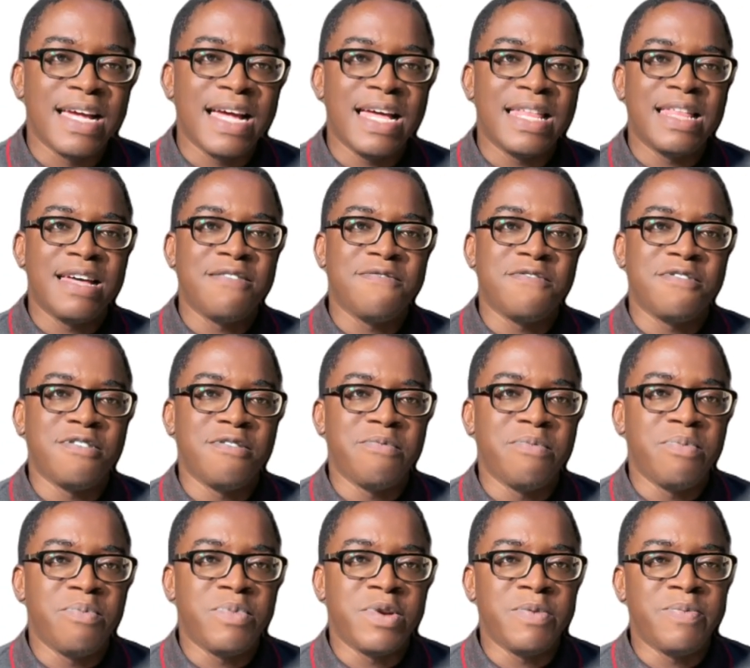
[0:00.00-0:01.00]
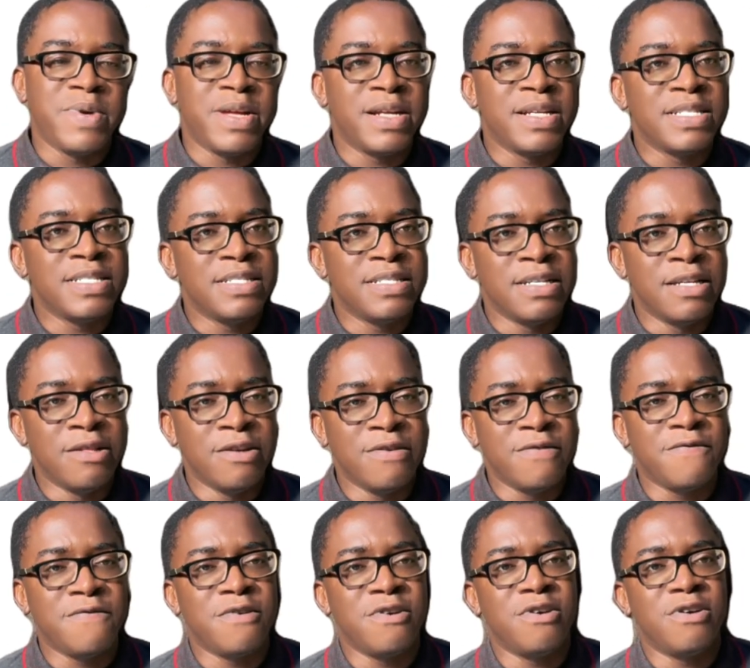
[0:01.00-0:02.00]
Ghana for preparing
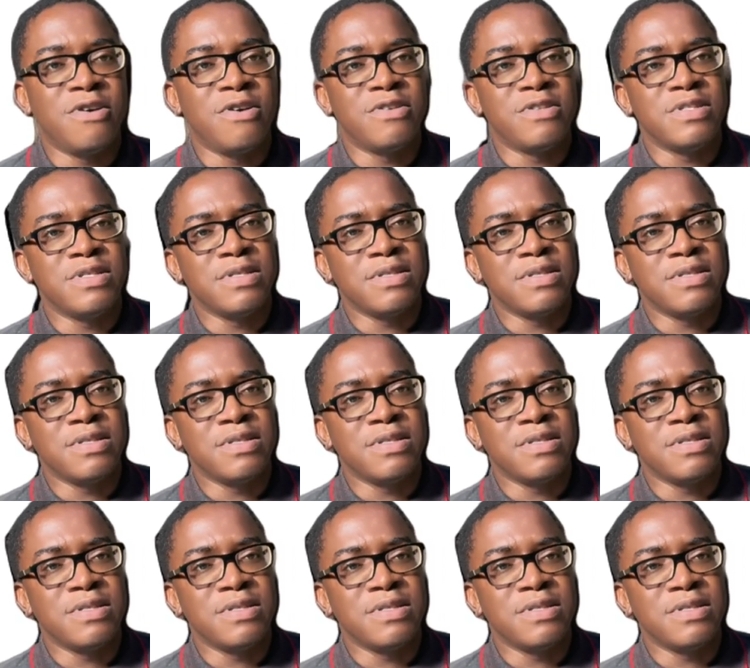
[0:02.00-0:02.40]
jollof, or